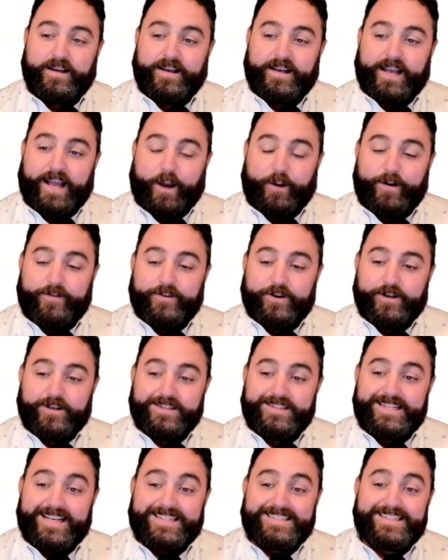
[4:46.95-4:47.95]
However,
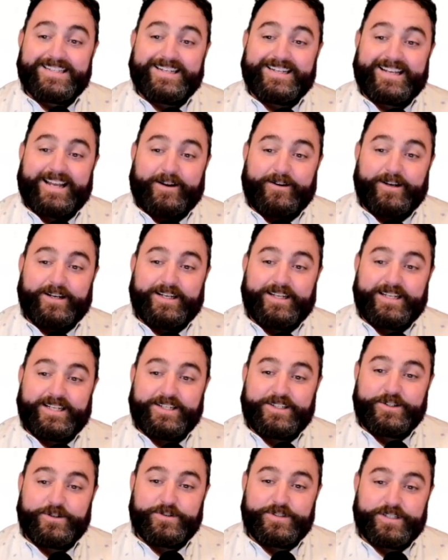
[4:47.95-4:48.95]
Tesla encountered
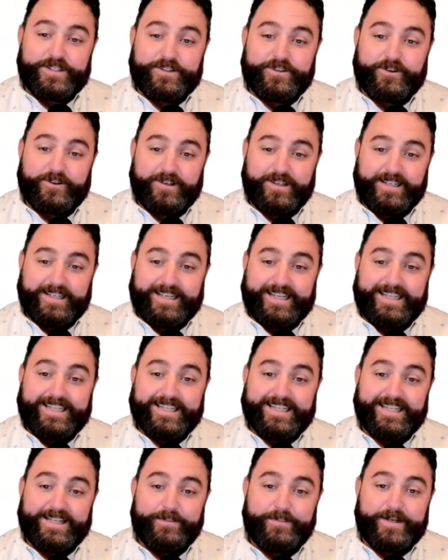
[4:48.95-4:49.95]
issues internally and
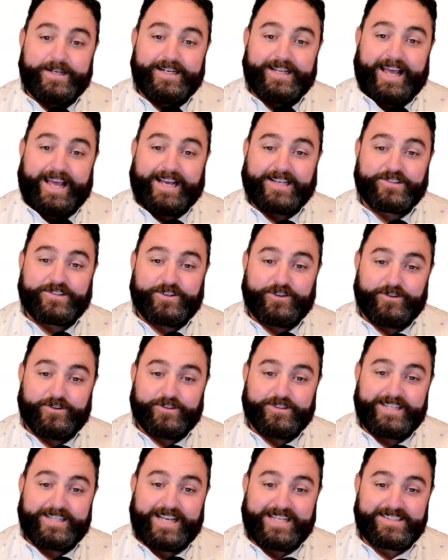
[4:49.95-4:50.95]
limited
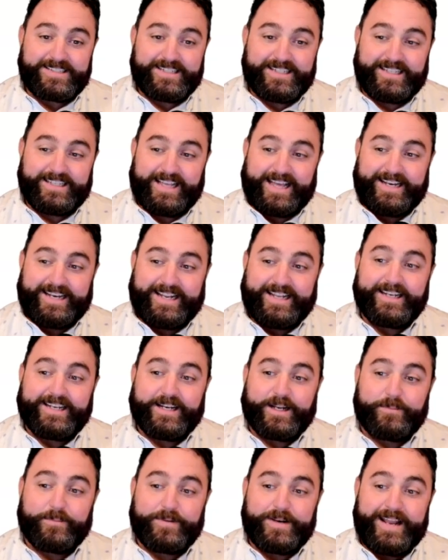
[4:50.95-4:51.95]
external testing and
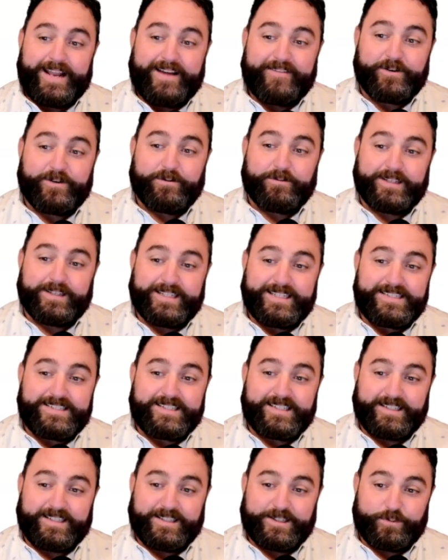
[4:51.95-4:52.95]
ended up never
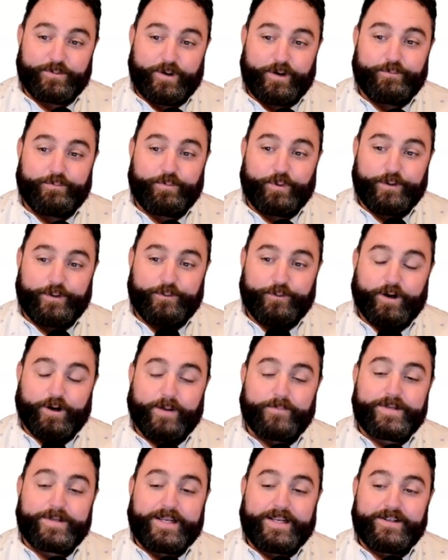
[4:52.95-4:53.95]
releasing the 12.4
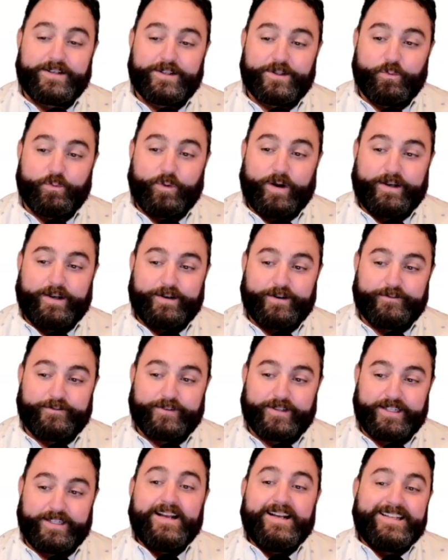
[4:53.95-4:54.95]
update to the wider
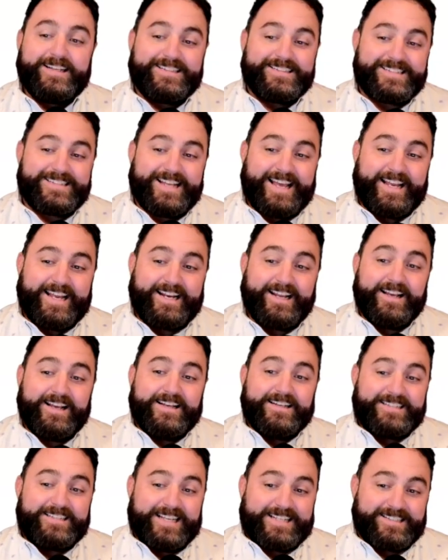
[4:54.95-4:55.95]
fleet. Instead,
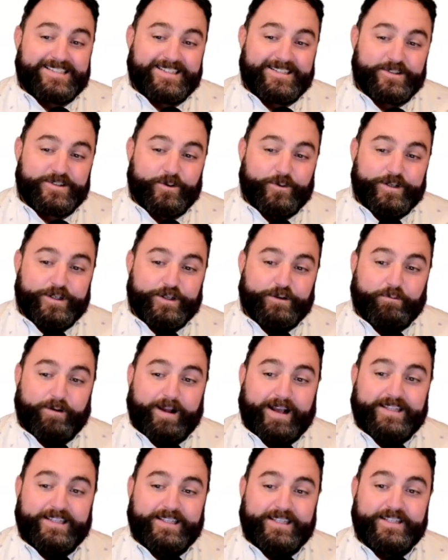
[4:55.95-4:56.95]
Tesla is going
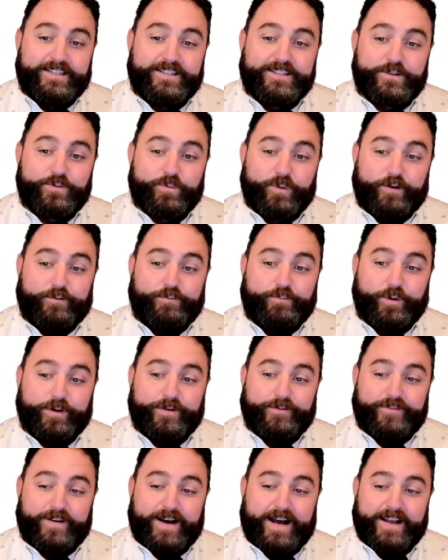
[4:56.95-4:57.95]
directly to
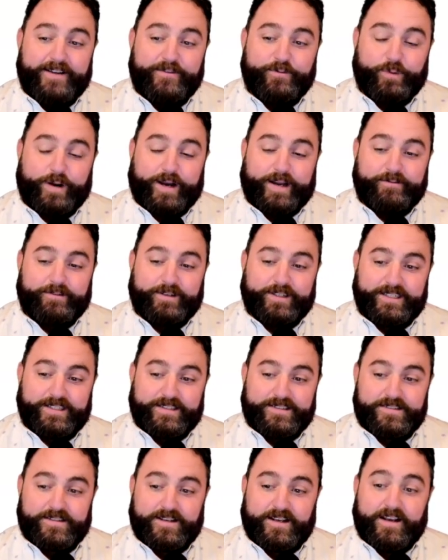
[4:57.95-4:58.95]
12.5 wide
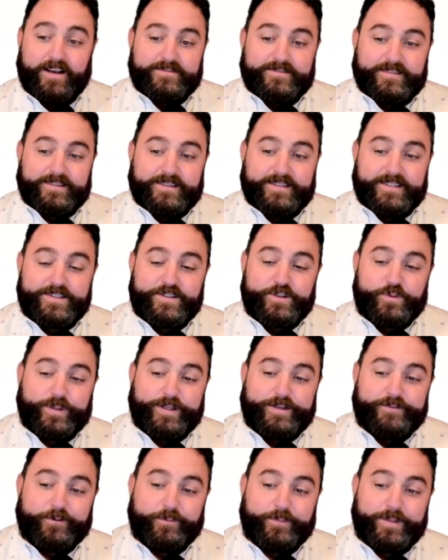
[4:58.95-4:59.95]
release. This
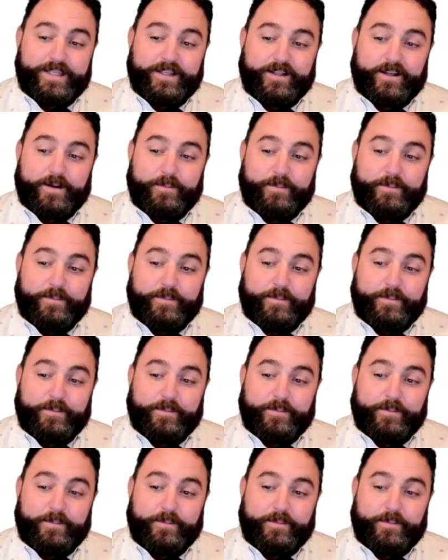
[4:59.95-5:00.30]
tweet from Elon